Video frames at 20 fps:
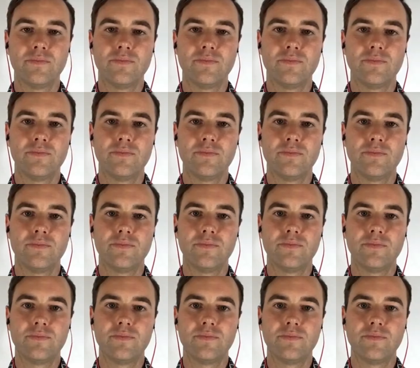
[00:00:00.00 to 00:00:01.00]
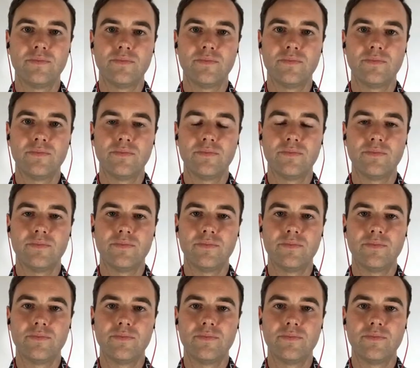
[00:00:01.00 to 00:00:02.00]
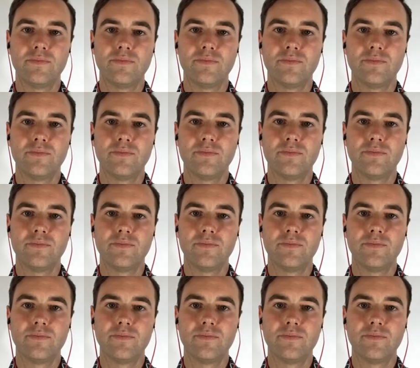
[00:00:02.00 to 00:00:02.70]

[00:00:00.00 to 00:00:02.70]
(silent)